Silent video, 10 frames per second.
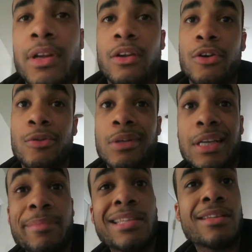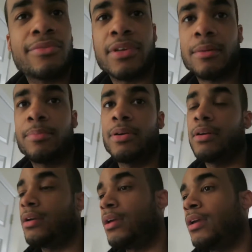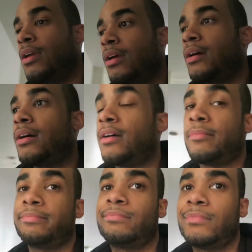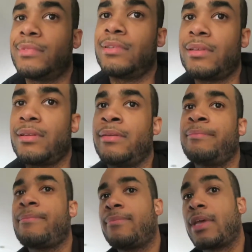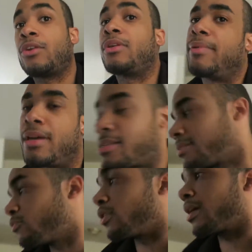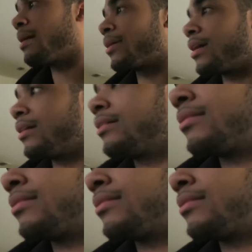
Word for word: gonna go clean myself up. Um, not only because I'm going to Comic Con,